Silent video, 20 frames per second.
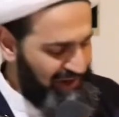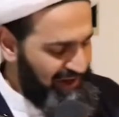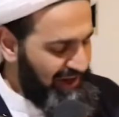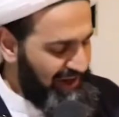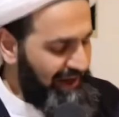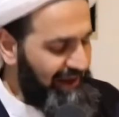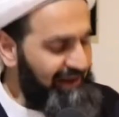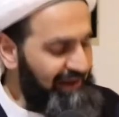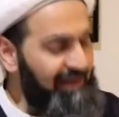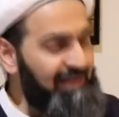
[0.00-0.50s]

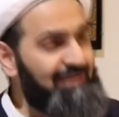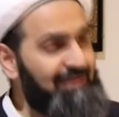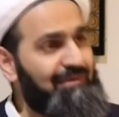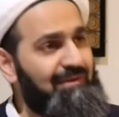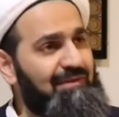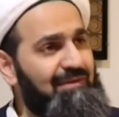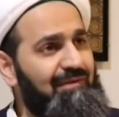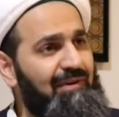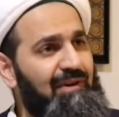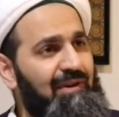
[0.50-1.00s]
And
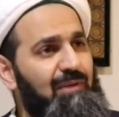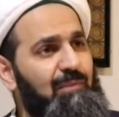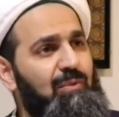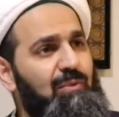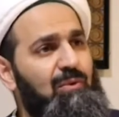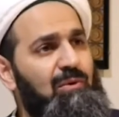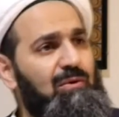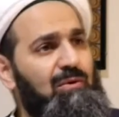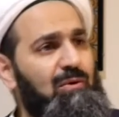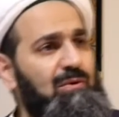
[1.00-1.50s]
it's very
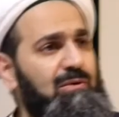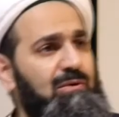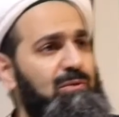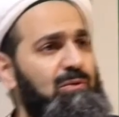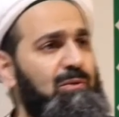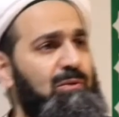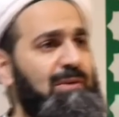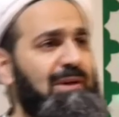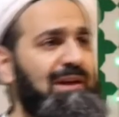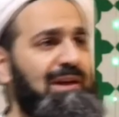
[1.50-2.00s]
important also
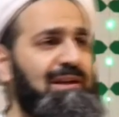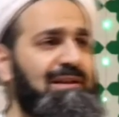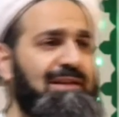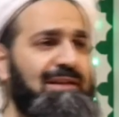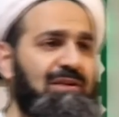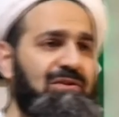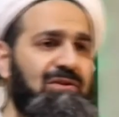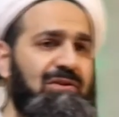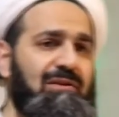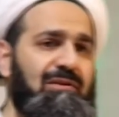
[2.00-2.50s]
to make
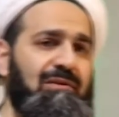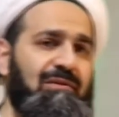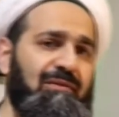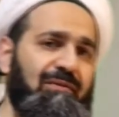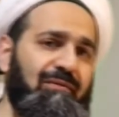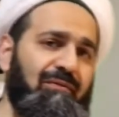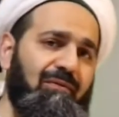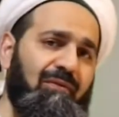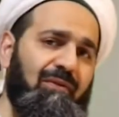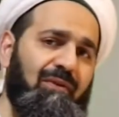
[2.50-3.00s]
intention
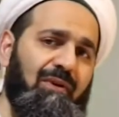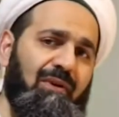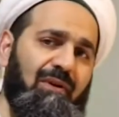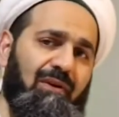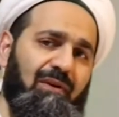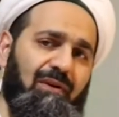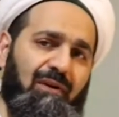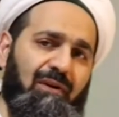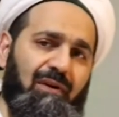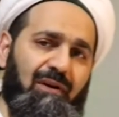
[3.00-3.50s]

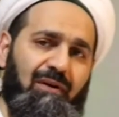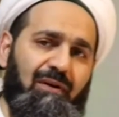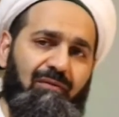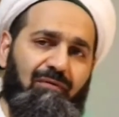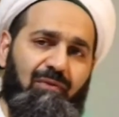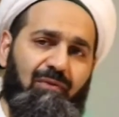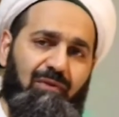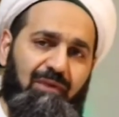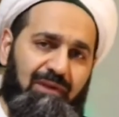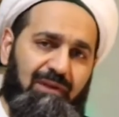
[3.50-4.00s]

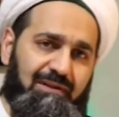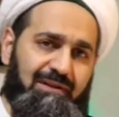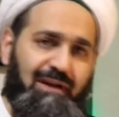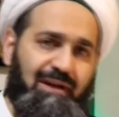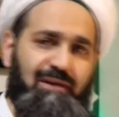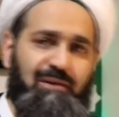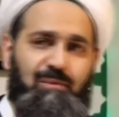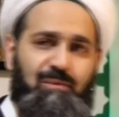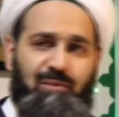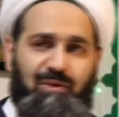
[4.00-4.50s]
for the
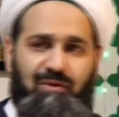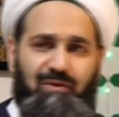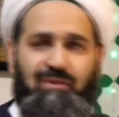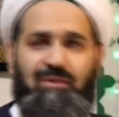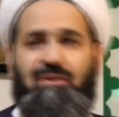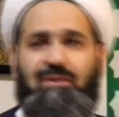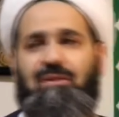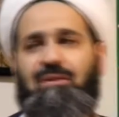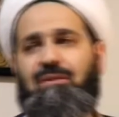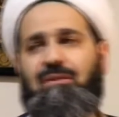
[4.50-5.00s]
entire
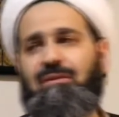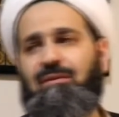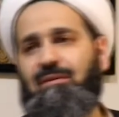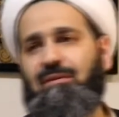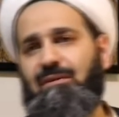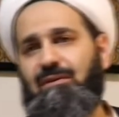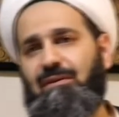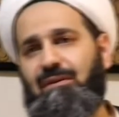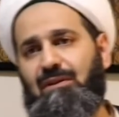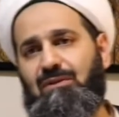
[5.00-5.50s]
month
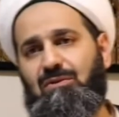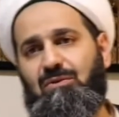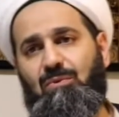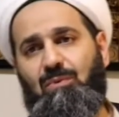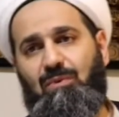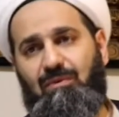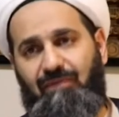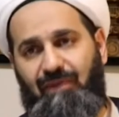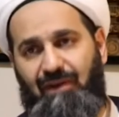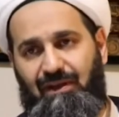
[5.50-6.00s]
that you
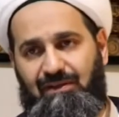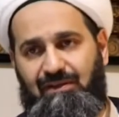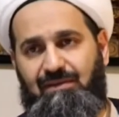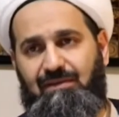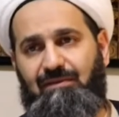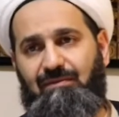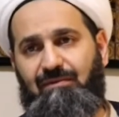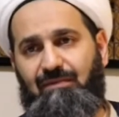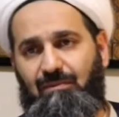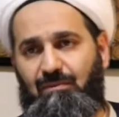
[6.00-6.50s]
will
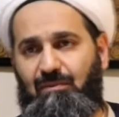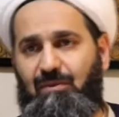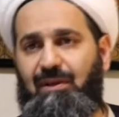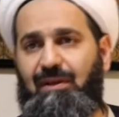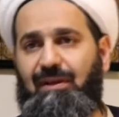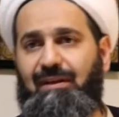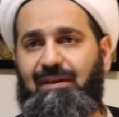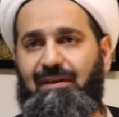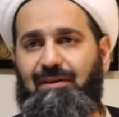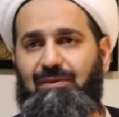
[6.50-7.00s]
fast from
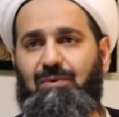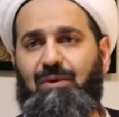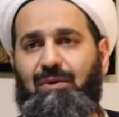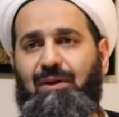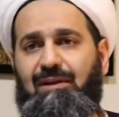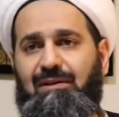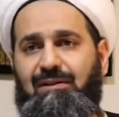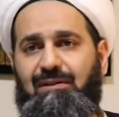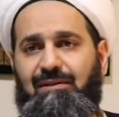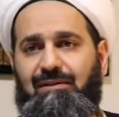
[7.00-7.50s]
beginning to
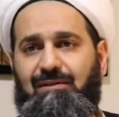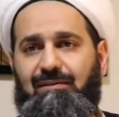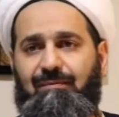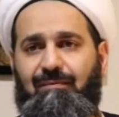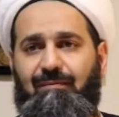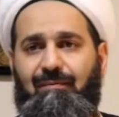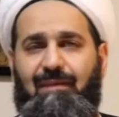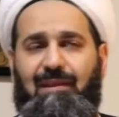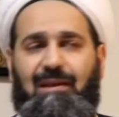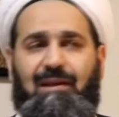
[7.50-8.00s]
end,
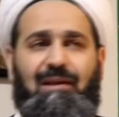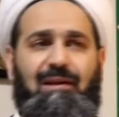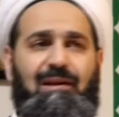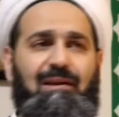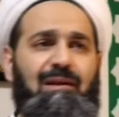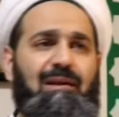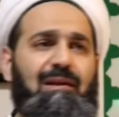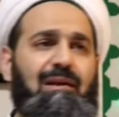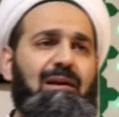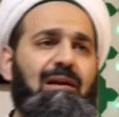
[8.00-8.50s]

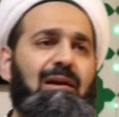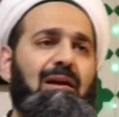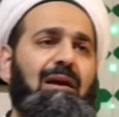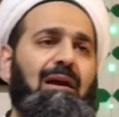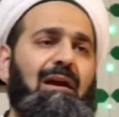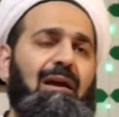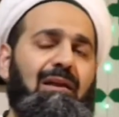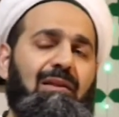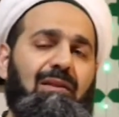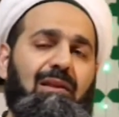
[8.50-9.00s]

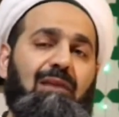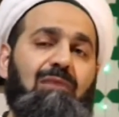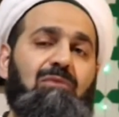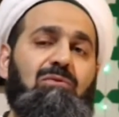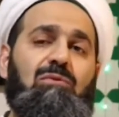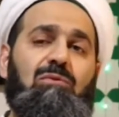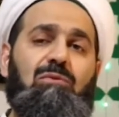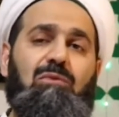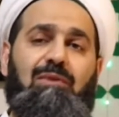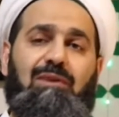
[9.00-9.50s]
and then
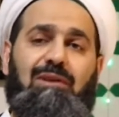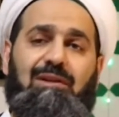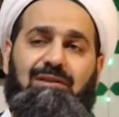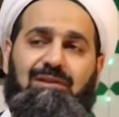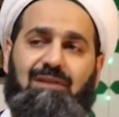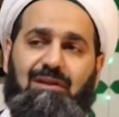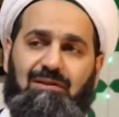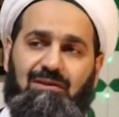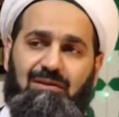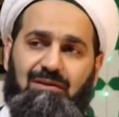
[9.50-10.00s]
to do the
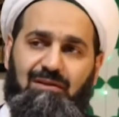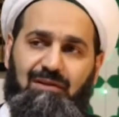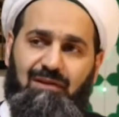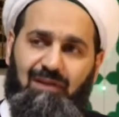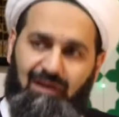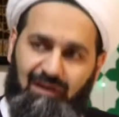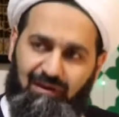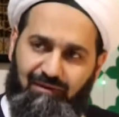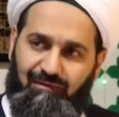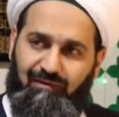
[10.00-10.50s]
intention
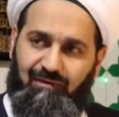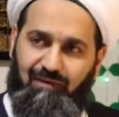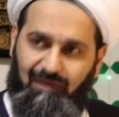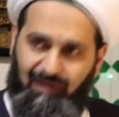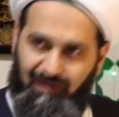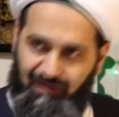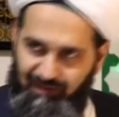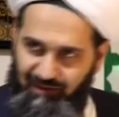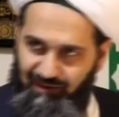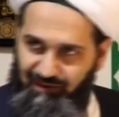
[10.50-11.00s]
every
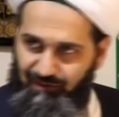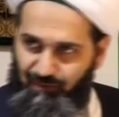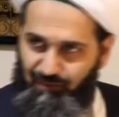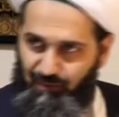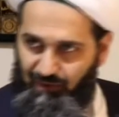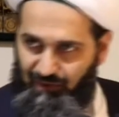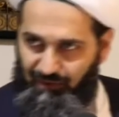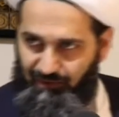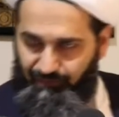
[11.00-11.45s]
night as well.